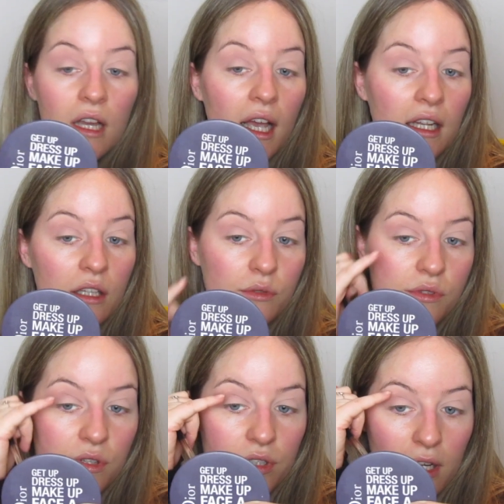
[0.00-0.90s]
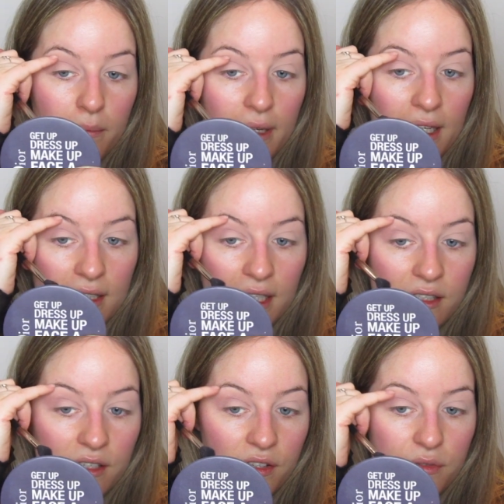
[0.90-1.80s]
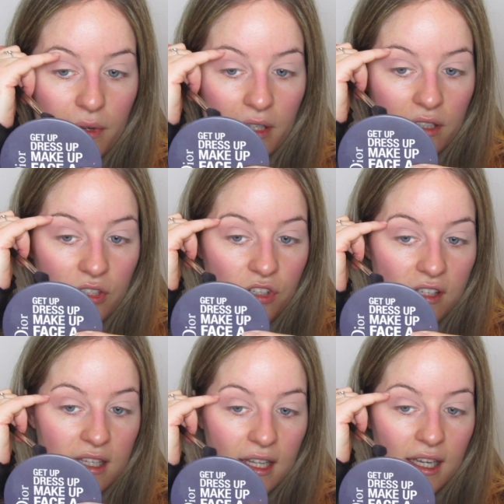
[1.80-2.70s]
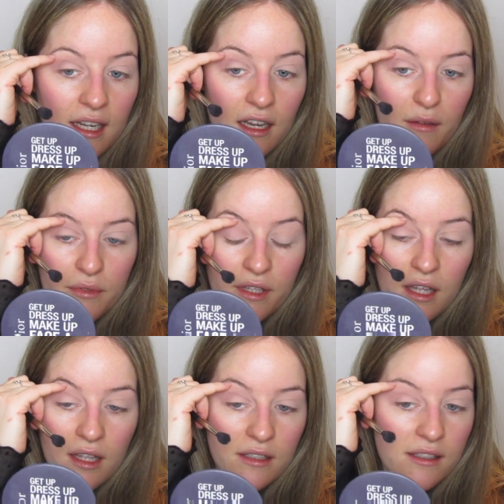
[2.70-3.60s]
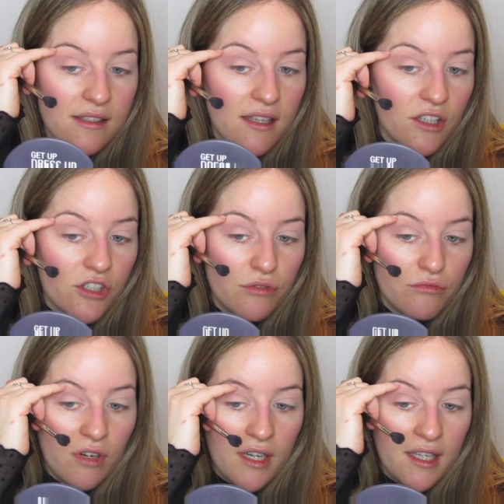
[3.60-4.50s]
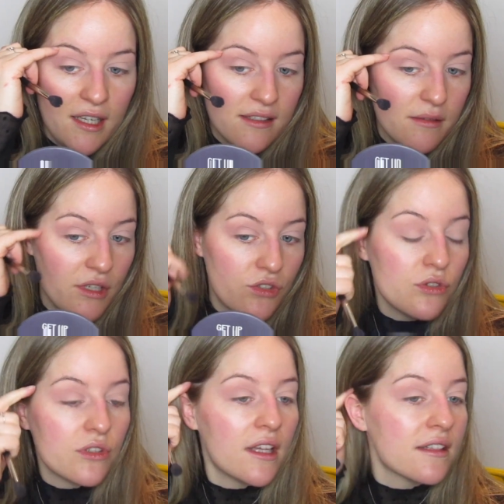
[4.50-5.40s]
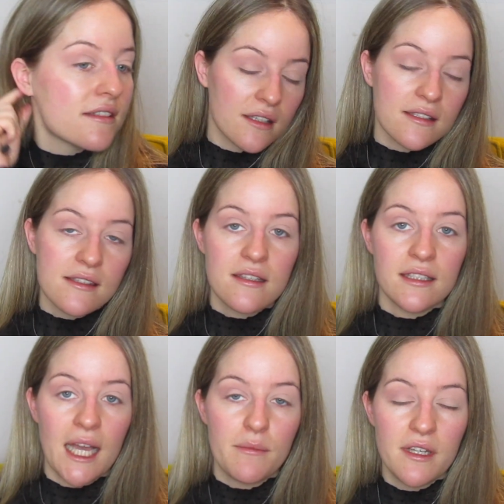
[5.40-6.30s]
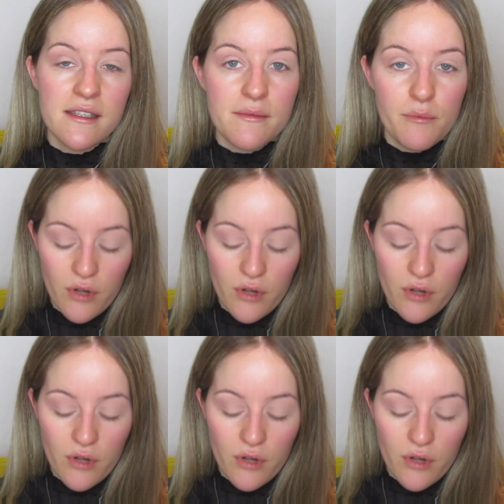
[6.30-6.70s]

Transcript: And I'll also come back later as well and just clean up this section right here to make sure that's still kept nice and